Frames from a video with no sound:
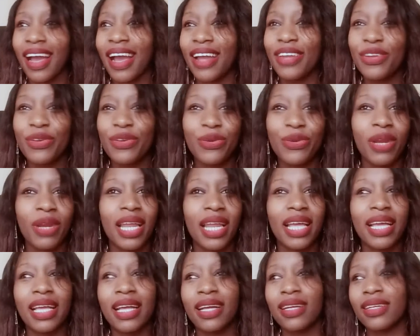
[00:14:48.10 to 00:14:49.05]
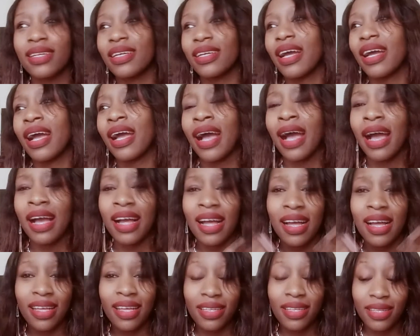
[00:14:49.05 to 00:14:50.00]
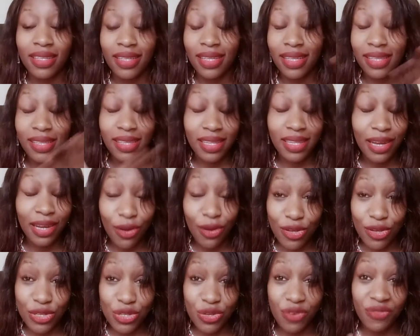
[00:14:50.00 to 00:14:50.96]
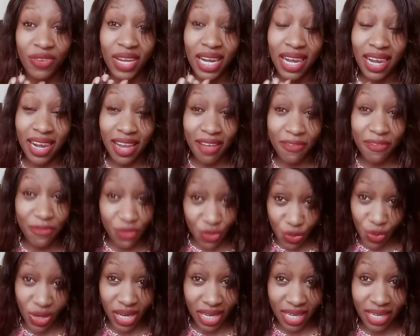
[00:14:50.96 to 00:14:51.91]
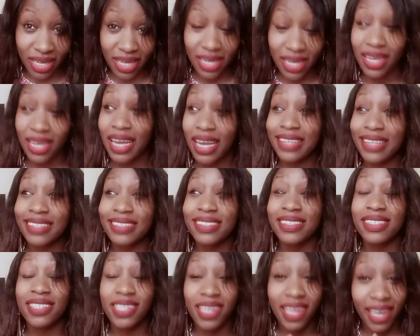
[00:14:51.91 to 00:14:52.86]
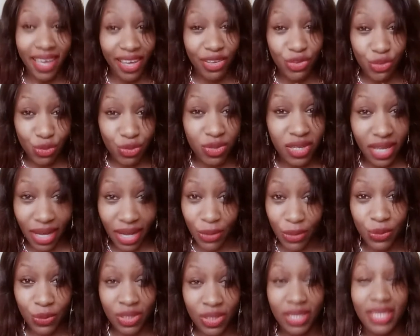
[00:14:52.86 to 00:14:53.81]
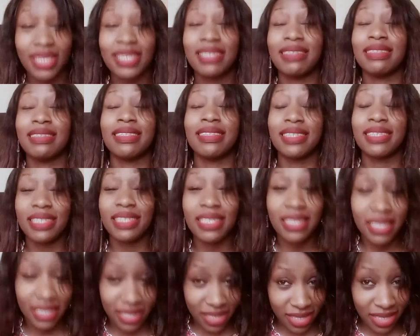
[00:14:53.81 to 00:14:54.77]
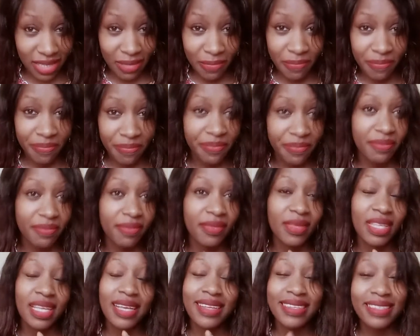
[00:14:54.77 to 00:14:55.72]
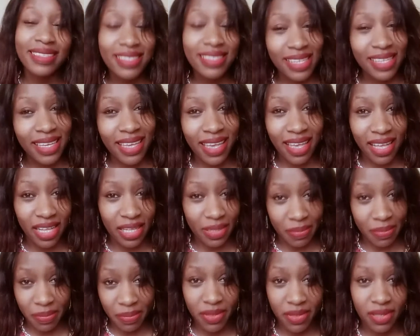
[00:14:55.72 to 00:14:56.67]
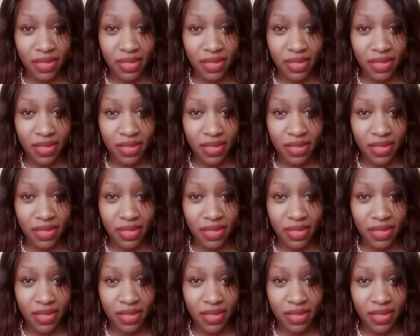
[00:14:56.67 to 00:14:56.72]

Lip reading: I don't know, like, the loss of a loved one can tear you down, really. Seek help.